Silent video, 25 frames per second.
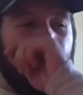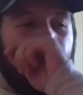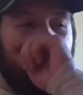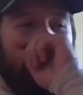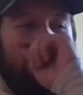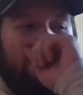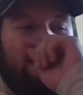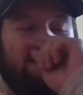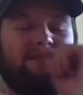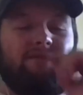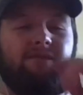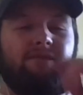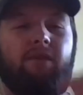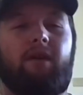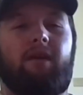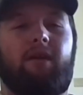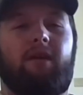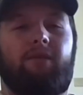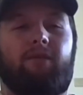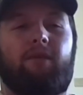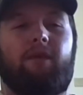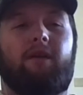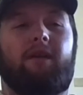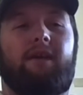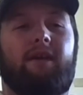Oh yeah, it's
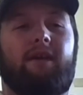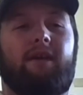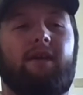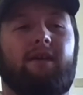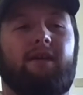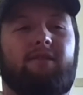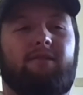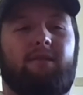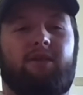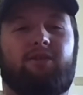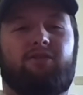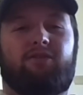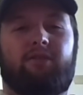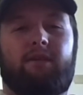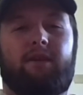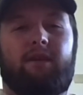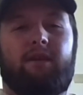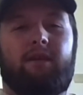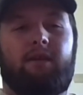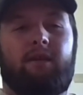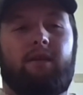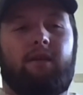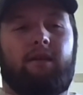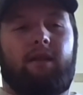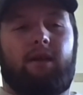very funny, especially
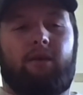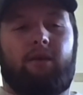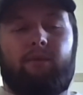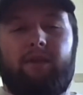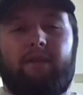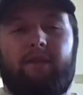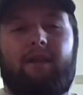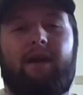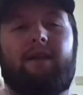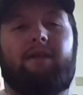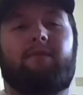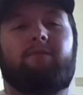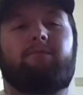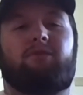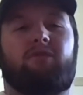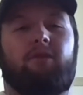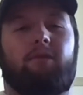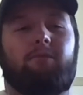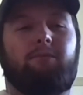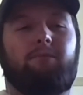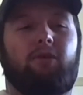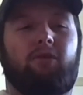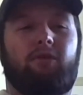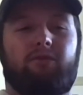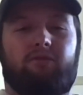like we let
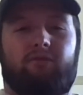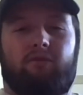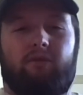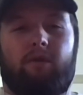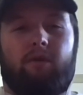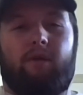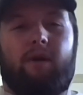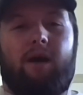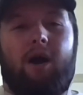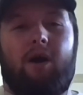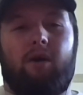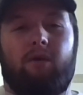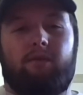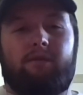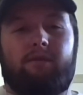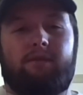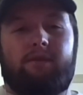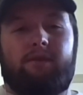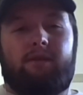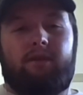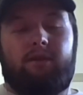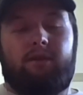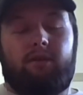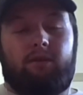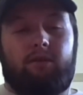some bulls grow out,
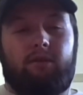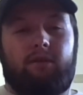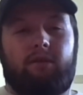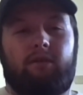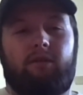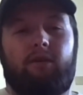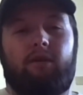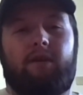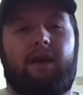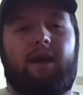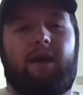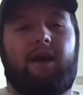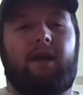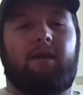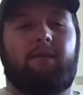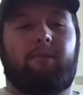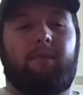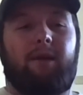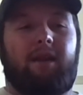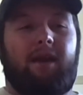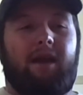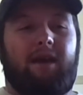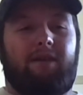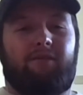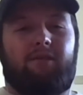you know, to look at
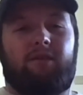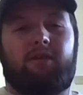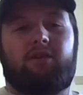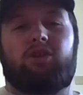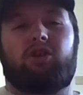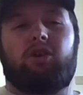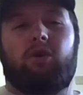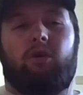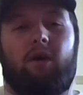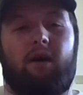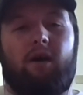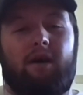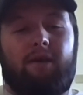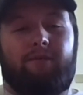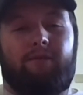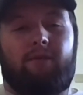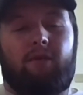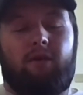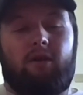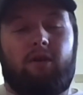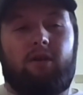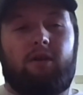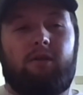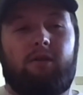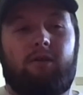them and have to show off
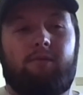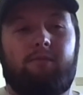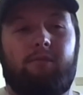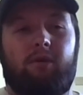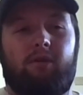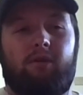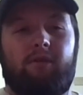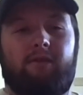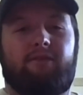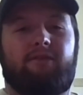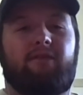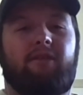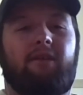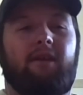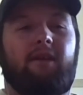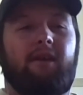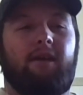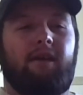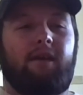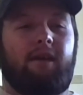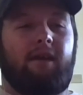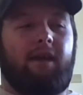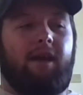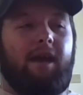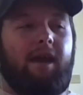for herd bulls.
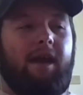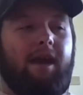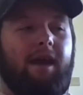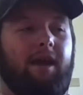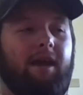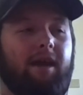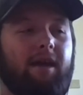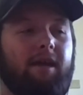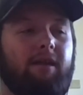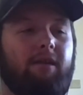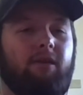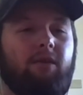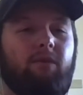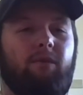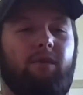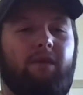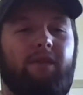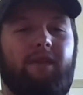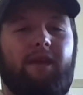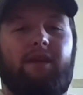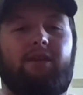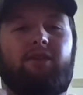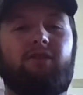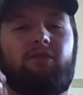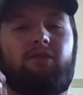Uh-huh. And
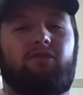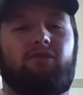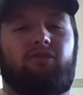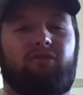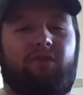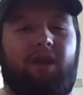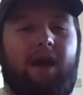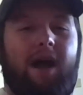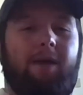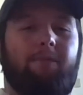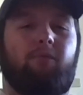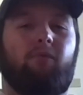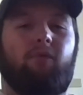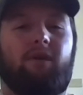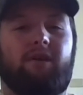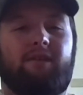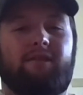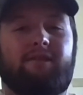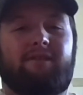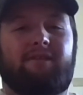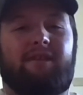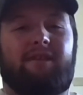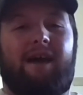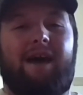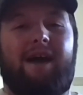when they do drop
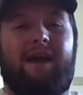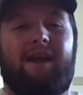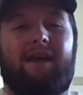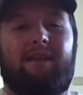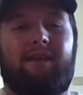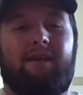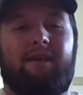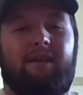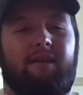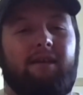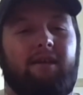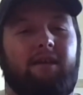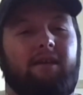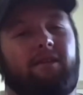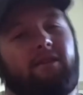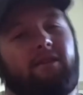one side,